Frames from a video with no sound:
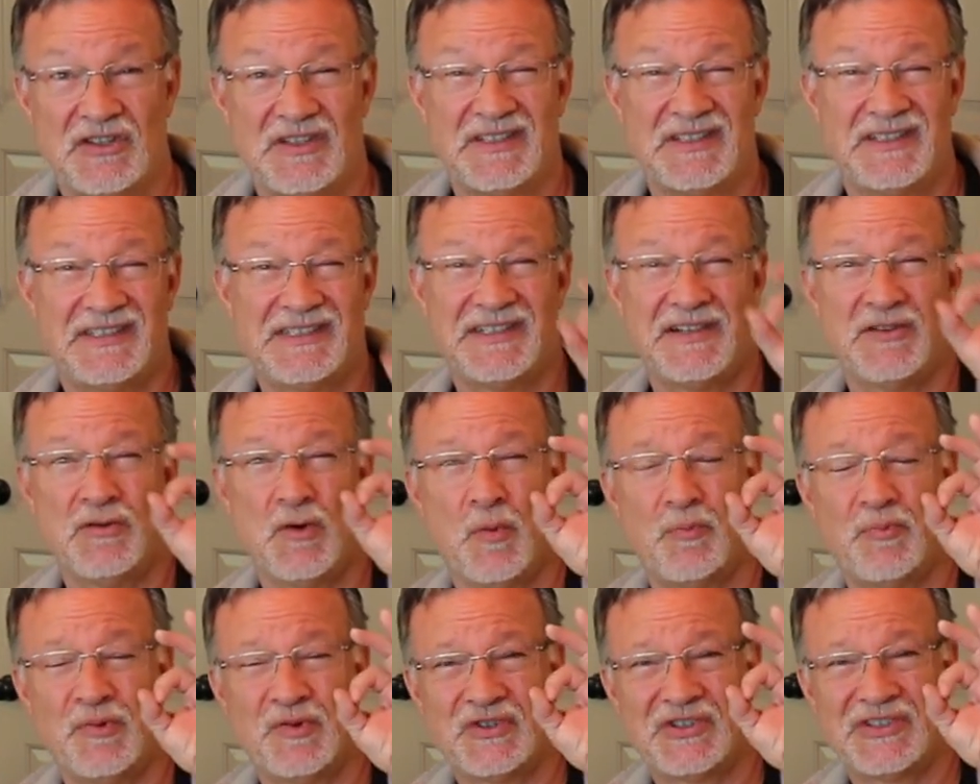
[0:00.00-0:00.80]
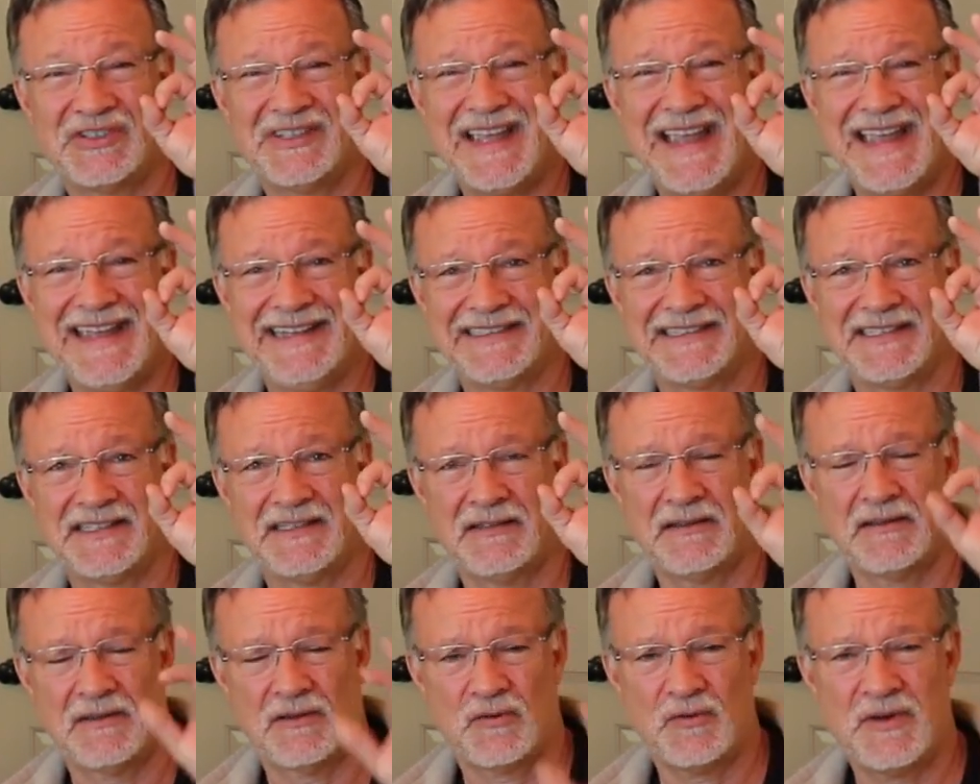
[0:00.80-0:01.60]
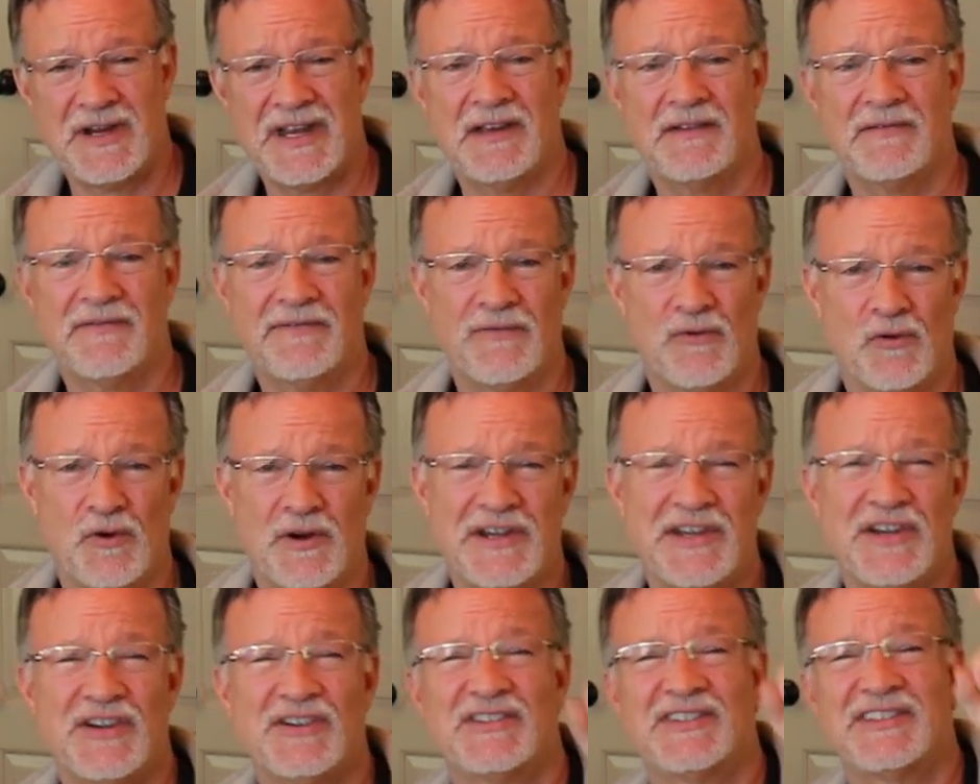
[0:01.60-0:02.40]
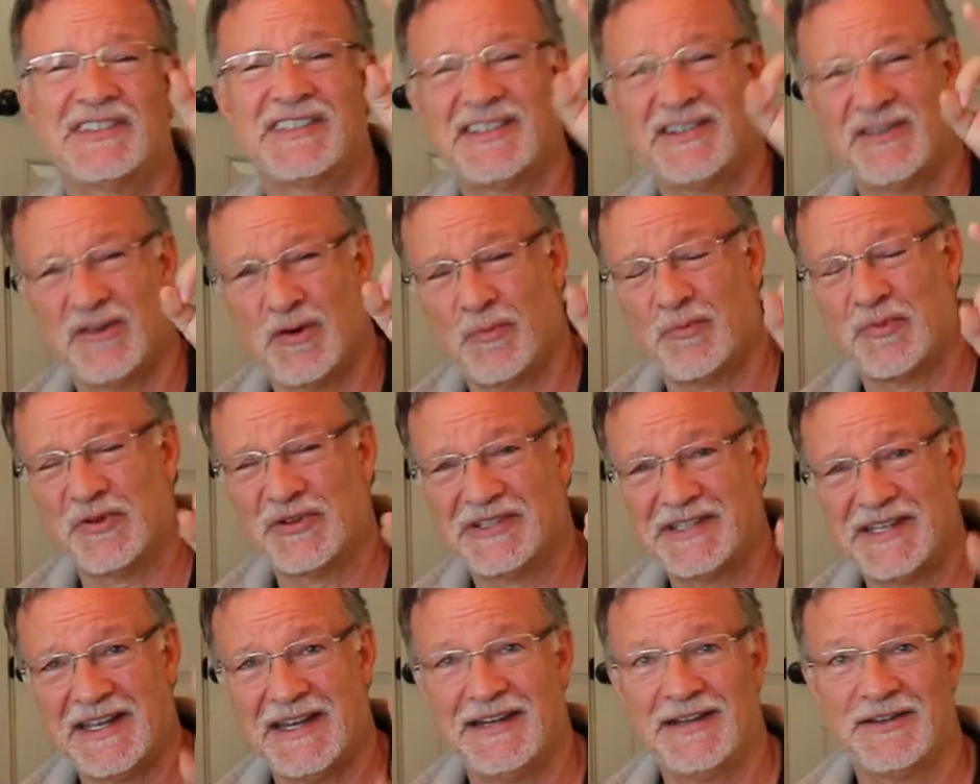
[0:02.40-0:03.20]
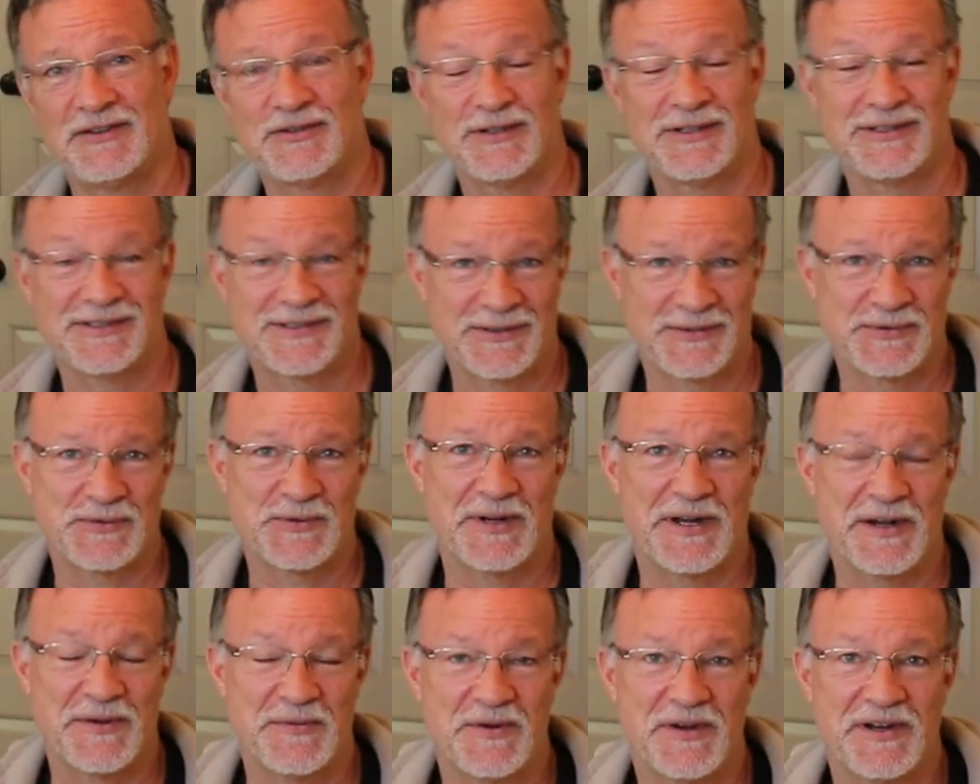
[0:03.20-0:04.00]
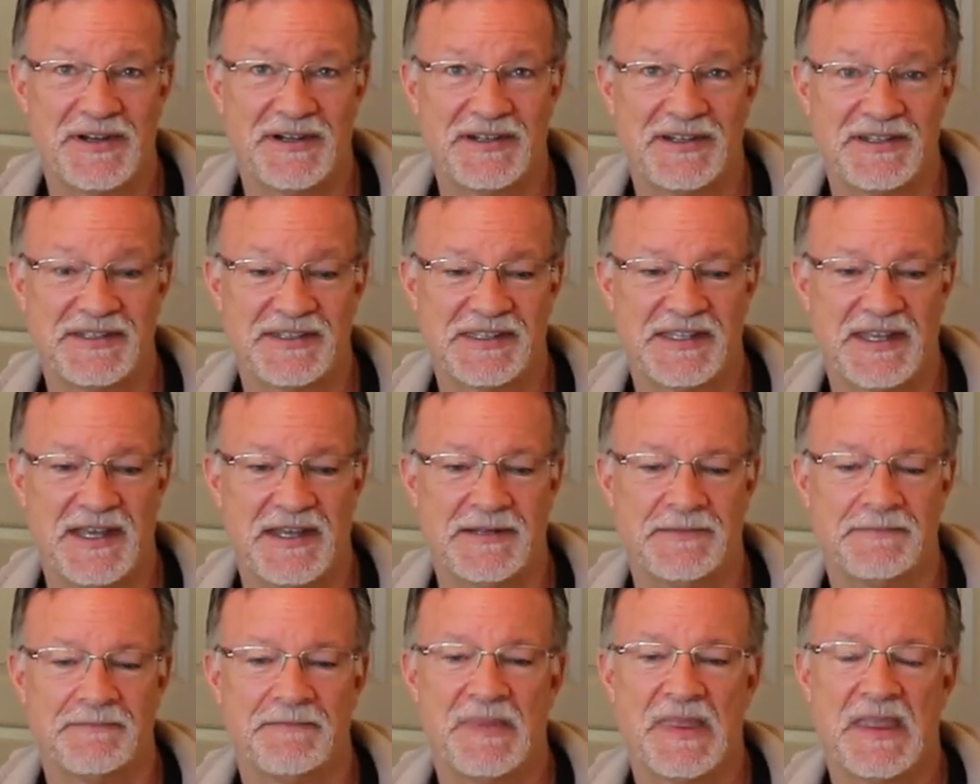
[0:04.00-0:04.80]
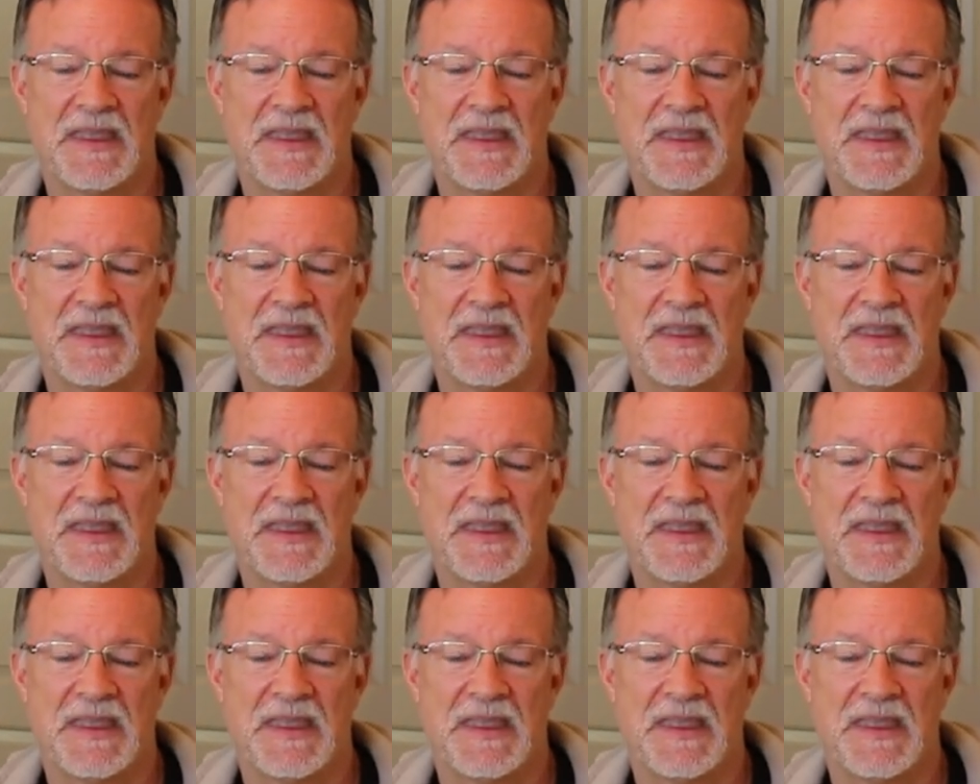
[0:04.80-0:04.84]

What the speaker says: 0%. 3 and 4 years, 0% interest is what I wanted to say.